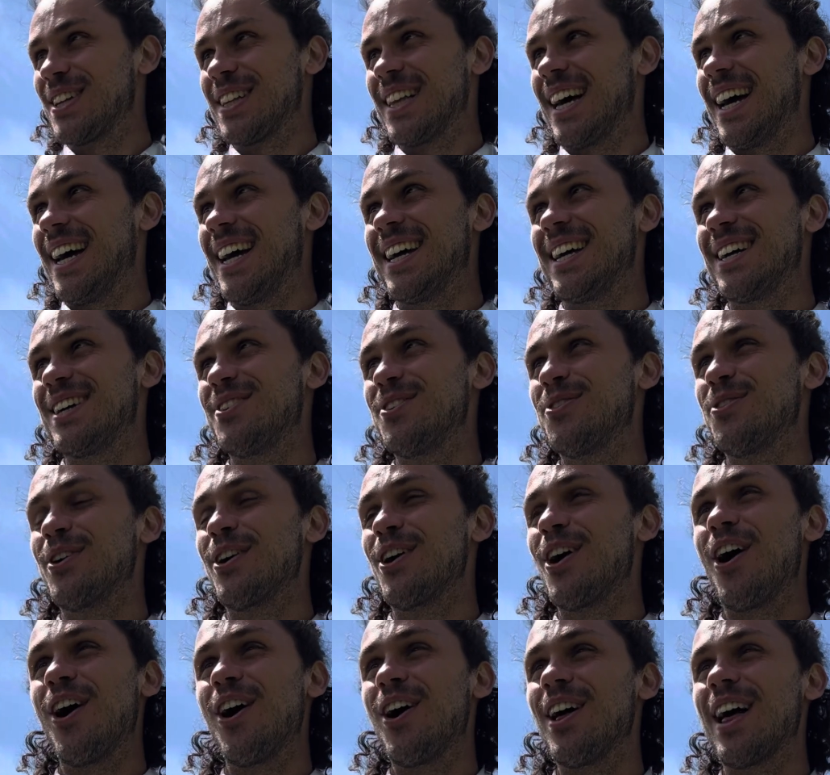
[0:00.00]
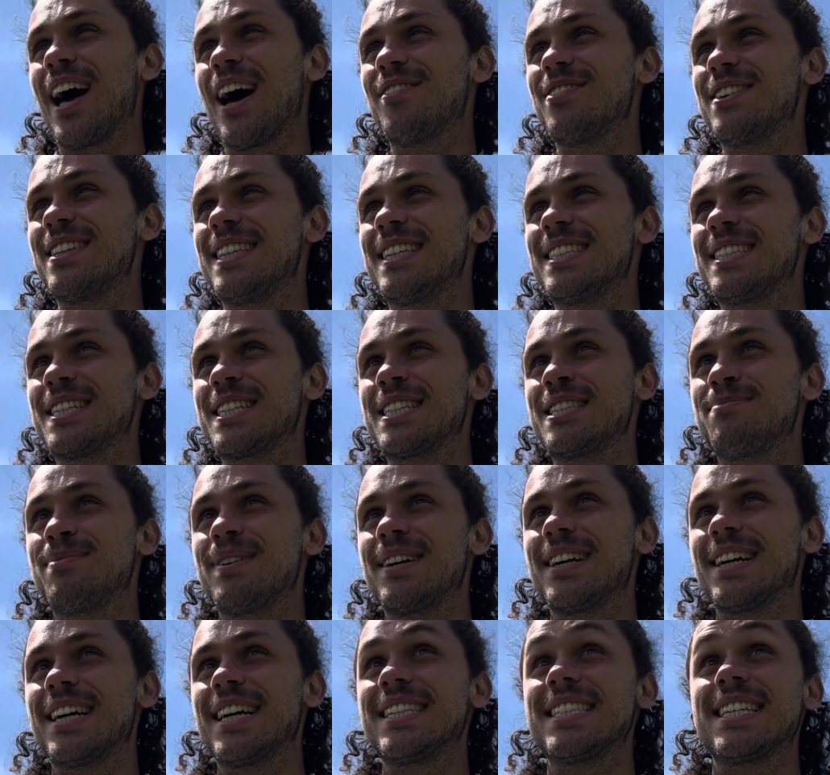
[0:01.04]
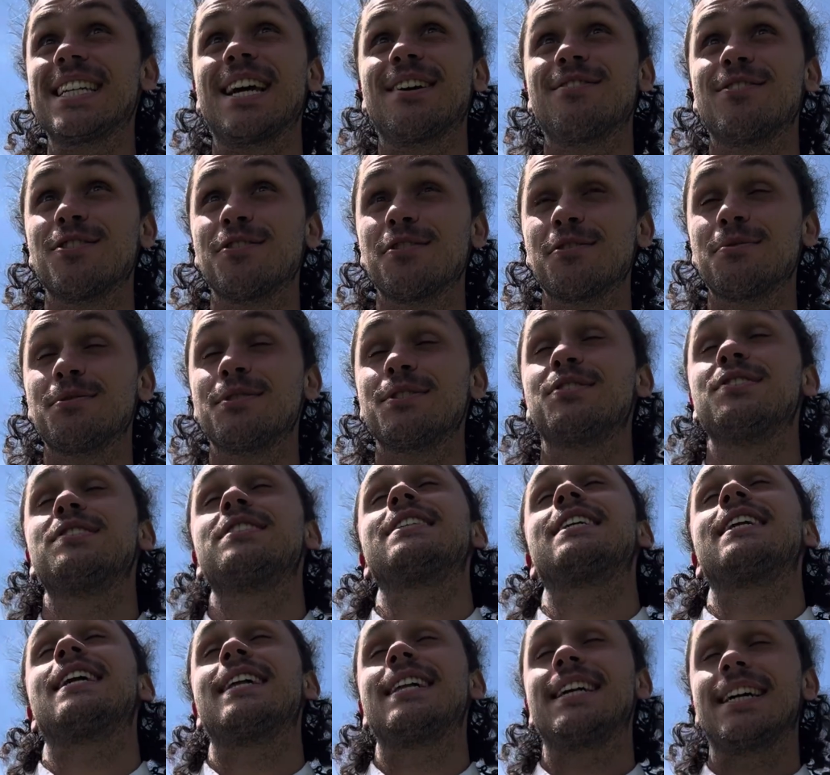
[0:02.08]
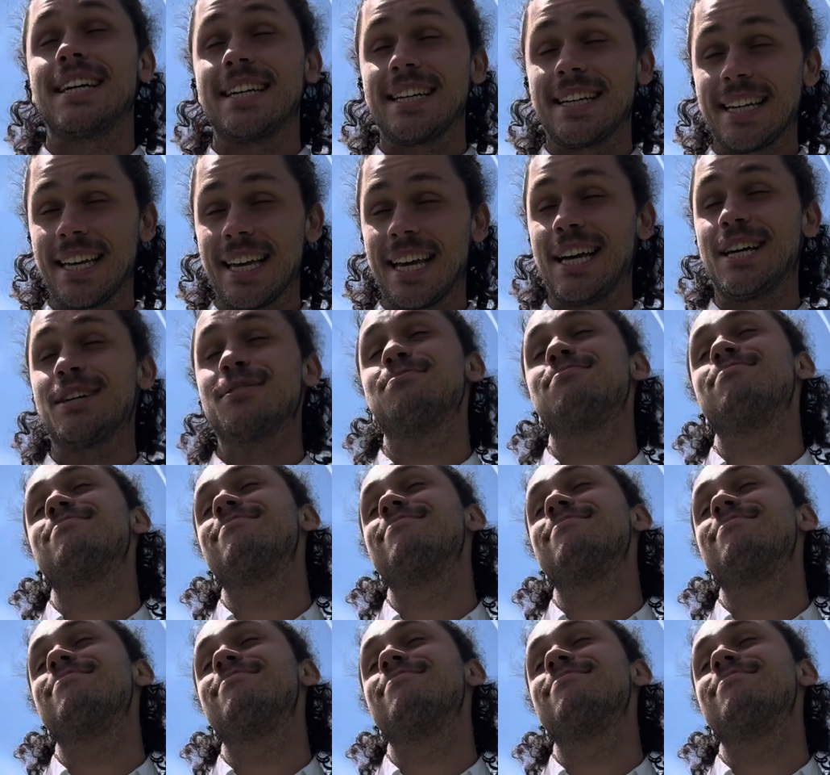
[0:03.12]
Like, we're all having this experience, and everyone was just kind of like, yep.